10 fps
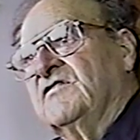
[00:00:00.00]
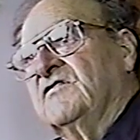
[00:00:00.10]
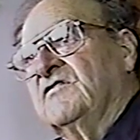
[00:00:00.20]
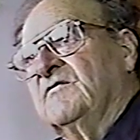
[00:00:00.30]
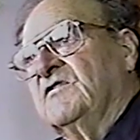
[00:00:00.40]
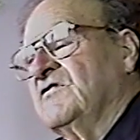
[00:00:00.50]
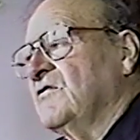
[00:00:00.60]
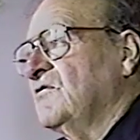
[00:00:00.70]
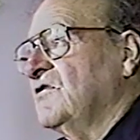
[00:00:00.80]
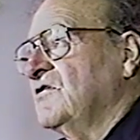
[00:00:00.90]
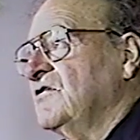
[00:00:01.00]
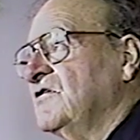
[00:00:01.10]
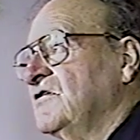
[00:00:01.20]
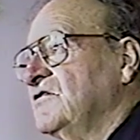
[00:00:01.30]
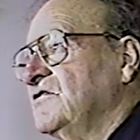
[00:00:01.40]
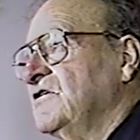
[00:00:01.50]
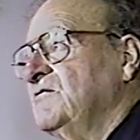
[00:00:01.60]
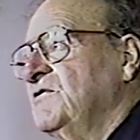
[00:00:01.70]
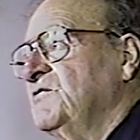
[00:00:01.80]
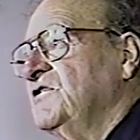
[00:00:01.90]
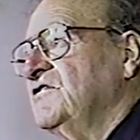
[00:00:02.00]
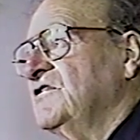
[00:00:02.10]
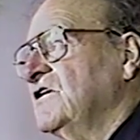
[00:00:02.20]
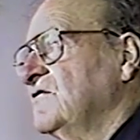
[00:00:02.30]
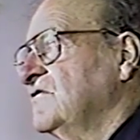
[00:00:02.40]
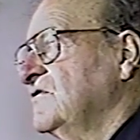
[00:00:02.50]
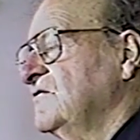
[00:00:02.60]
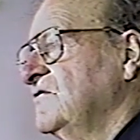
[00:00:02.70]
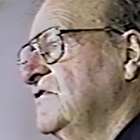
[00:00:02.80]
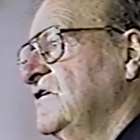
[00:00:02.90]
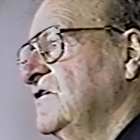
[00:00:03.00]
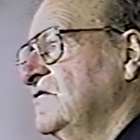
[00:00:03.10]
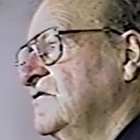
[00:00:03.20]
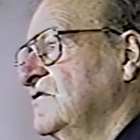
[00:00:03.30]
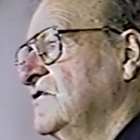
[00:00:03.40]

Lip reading: system and so on. They'd been preaching that for 2 or 3 days.